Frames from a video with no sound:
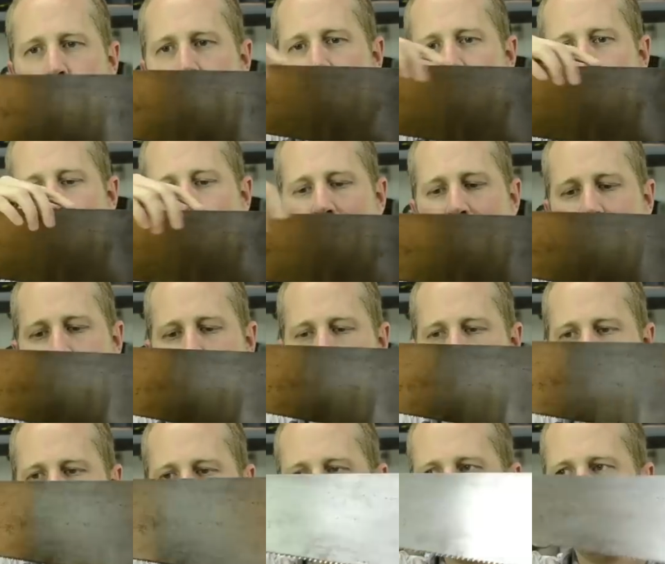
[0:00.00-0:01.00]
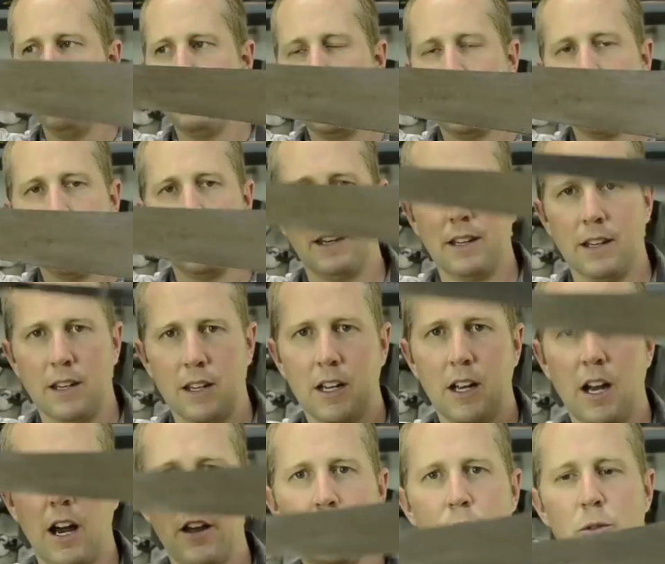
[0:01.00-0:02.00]
have a back on top and they can
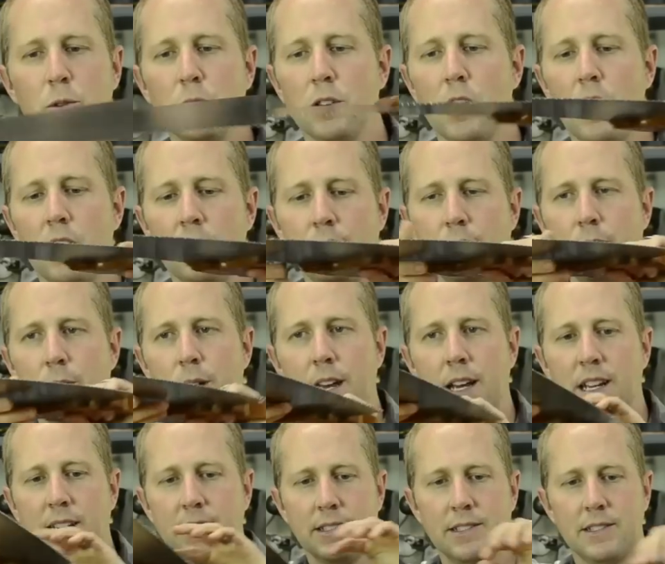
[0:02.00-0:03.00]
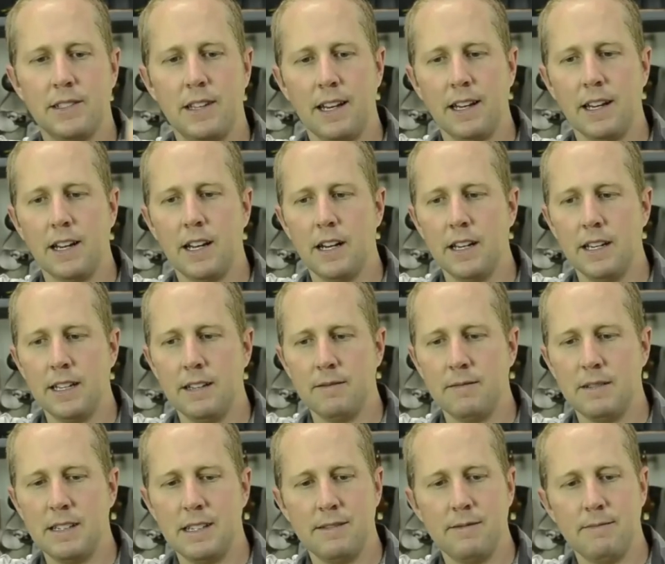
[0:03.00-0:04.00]
cut through a lot of things. They can cut
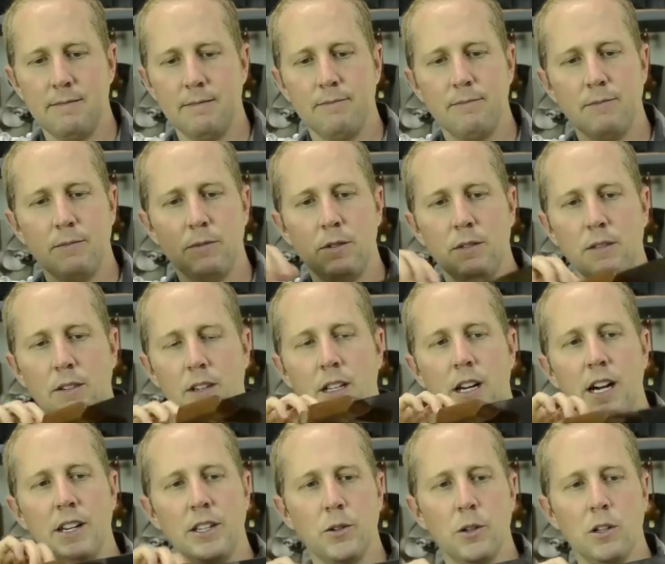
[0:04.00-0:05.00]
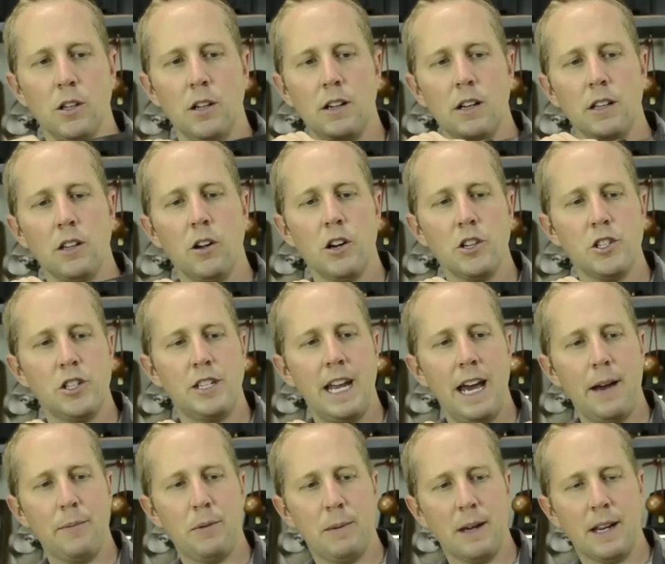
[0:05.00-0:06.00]
cut to a, a large
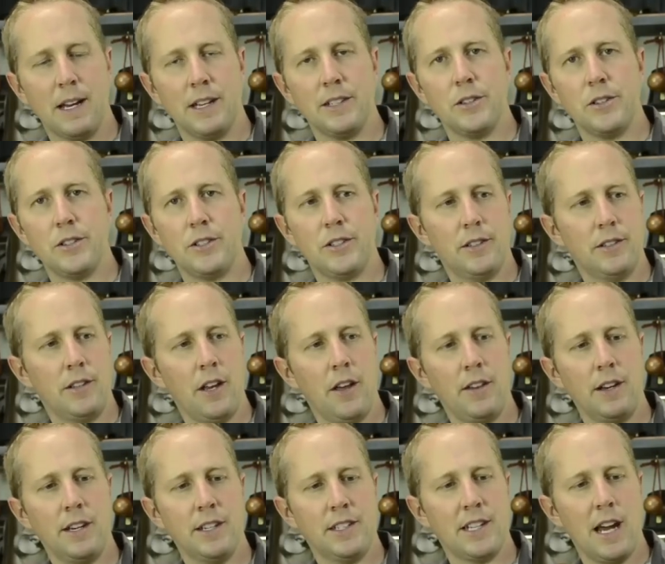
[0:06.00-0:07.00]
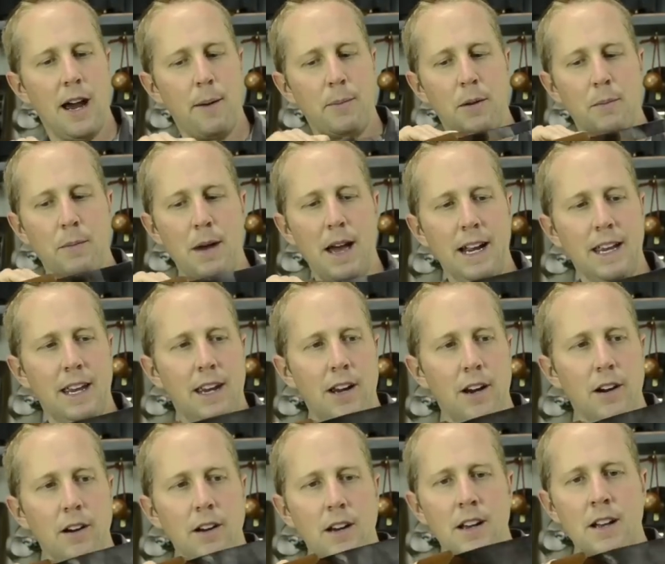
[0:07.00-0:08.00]
depth because there's nothing to stop them back
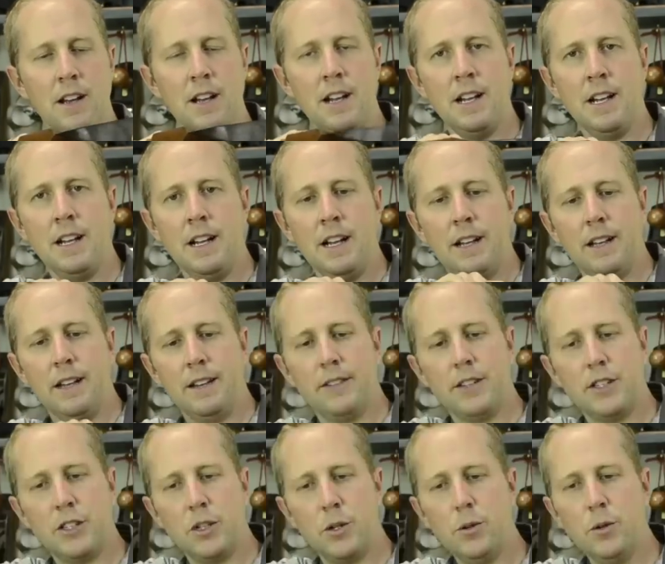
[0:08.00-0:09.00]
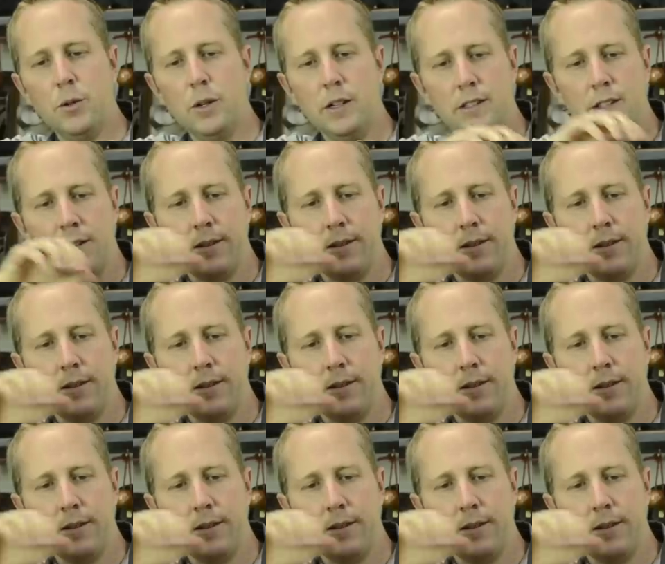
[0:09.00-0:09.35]
here. The two,